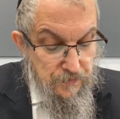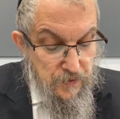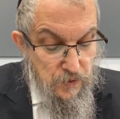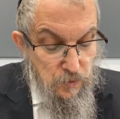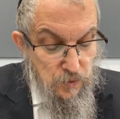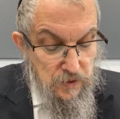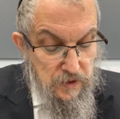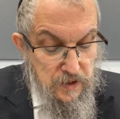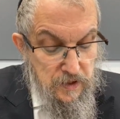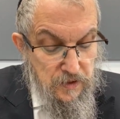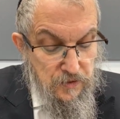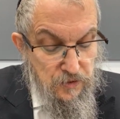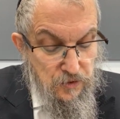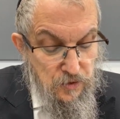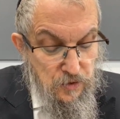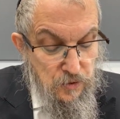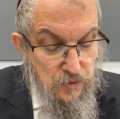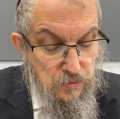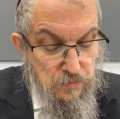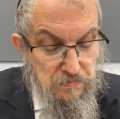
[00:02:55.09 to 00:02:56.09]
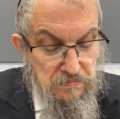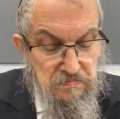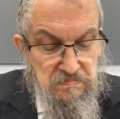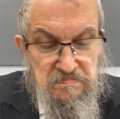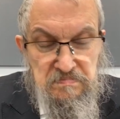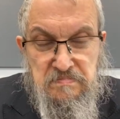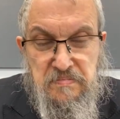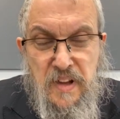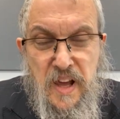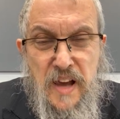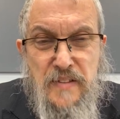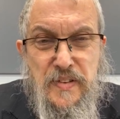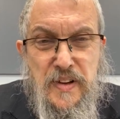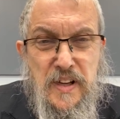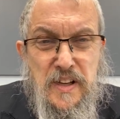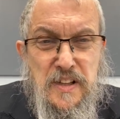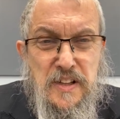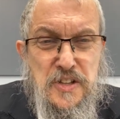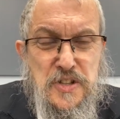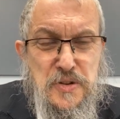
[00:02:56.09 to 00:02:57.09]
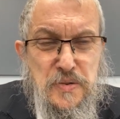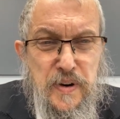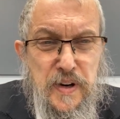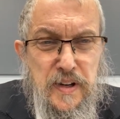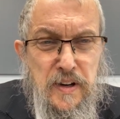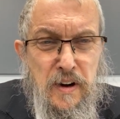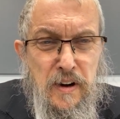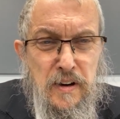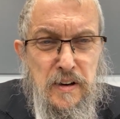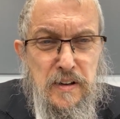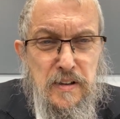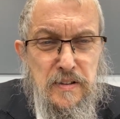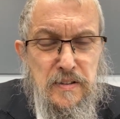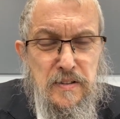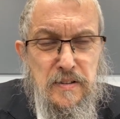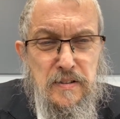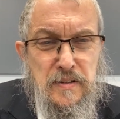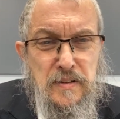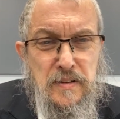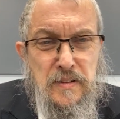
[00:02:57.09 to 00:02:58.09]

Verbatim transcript: It will lead us to having a contrite heart